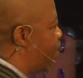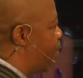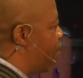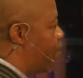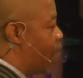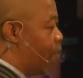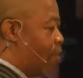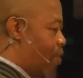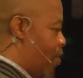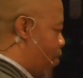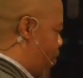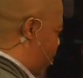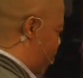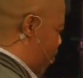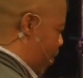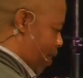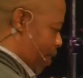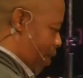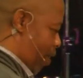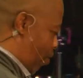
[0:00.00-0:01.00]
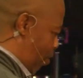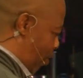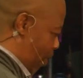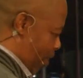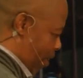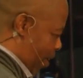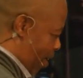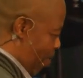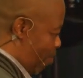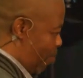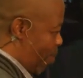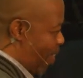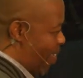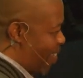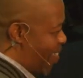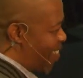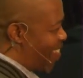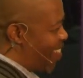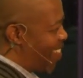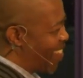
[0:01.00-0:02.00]
Oh, may the Lord help
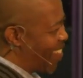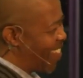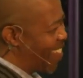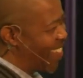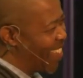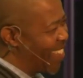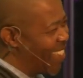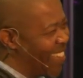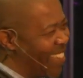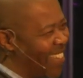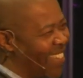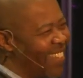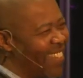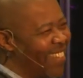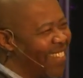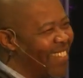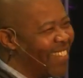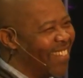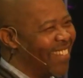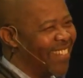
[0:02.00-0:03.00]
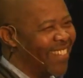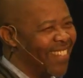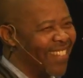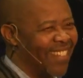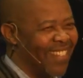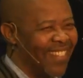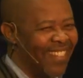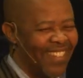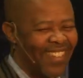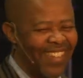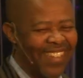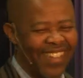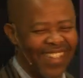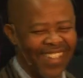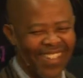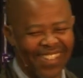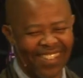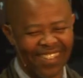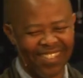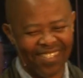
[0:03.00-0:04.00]
us.
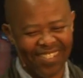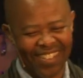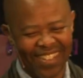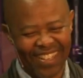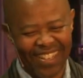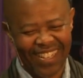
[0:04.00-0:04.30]
Hallelujah.